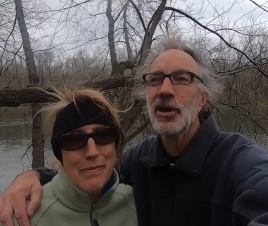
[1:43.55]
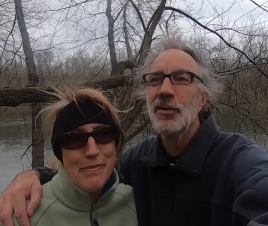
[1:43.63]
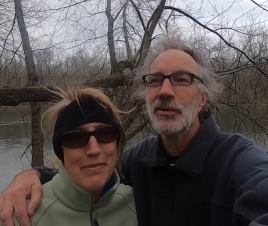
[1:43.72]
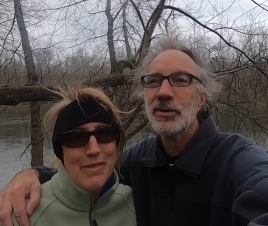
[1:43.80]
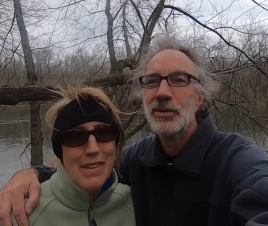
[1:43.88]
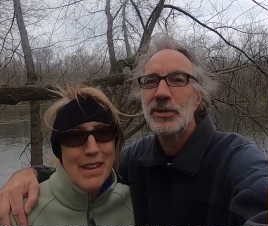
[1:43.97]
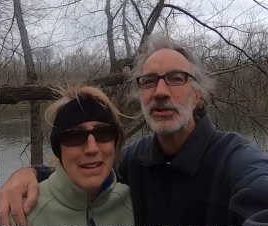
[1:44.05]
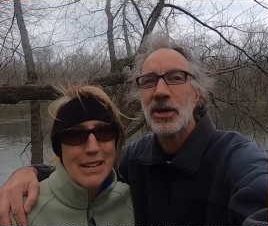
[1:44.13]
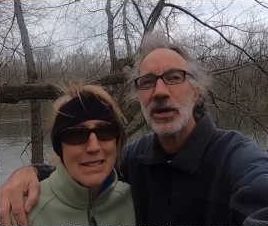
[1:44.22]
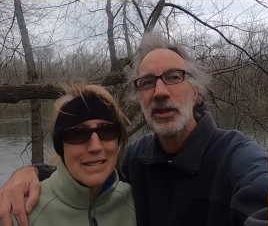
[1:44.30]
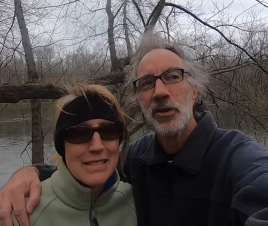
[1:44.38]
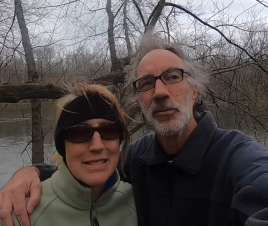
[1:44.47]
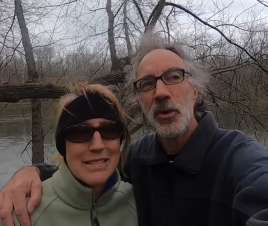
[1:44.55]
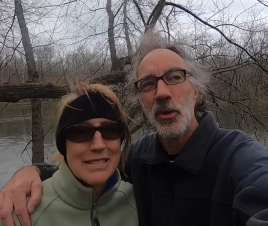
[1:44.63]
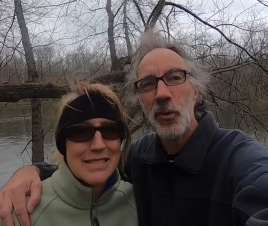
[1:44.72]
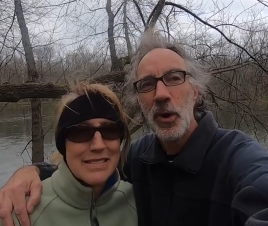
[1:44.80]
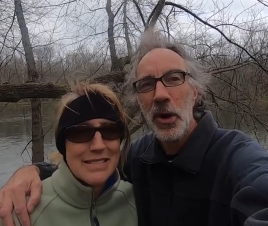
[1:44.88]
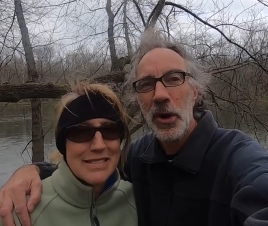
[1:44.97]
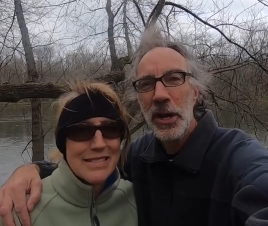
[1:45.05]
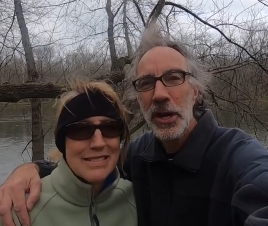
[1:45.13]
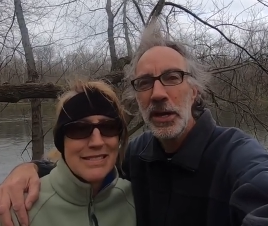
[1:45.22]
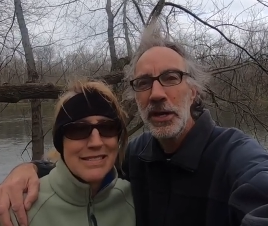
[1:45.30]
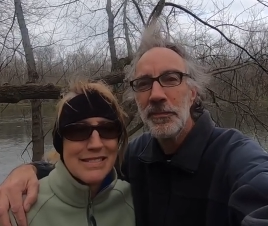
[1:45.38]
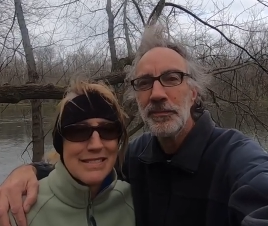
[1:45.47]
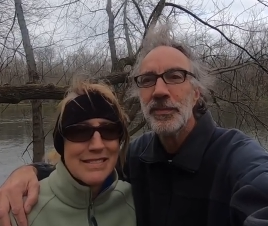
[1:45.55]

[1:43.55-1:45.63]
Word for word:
Speaker 1: and we, we started getting a little more worried.